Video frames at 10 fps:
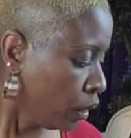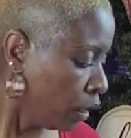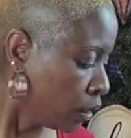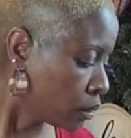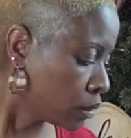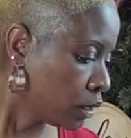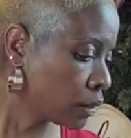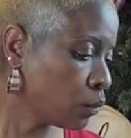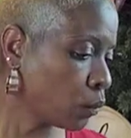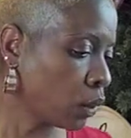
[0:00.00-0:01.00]
And there's
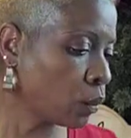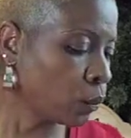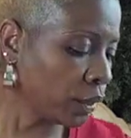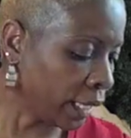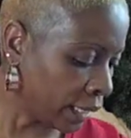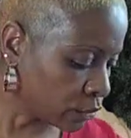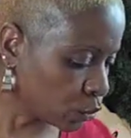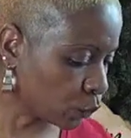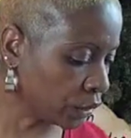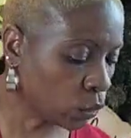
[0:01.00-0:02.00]
nothing wrong with
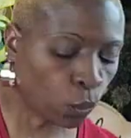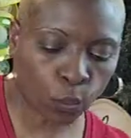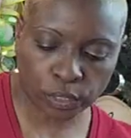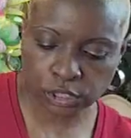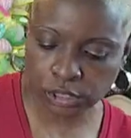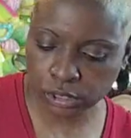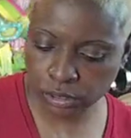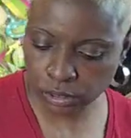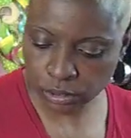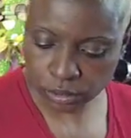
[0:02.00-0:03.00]
answering
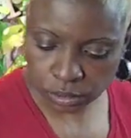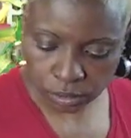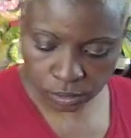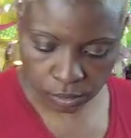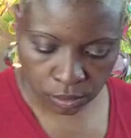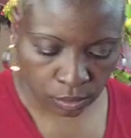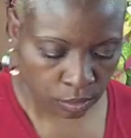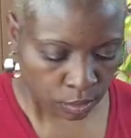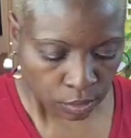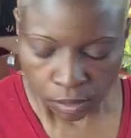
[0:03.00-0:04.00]
questions.
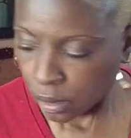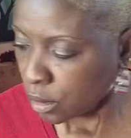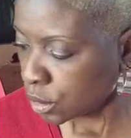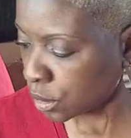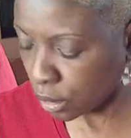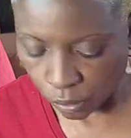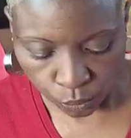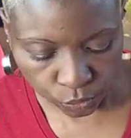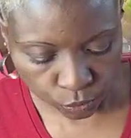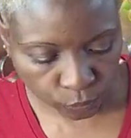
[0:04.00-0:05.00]

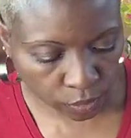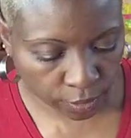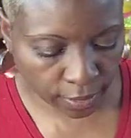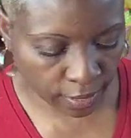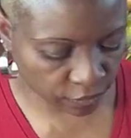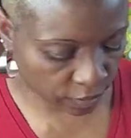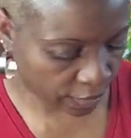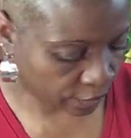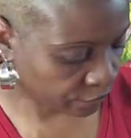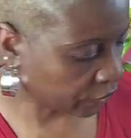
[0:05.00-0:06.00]
So we're going to have a lot of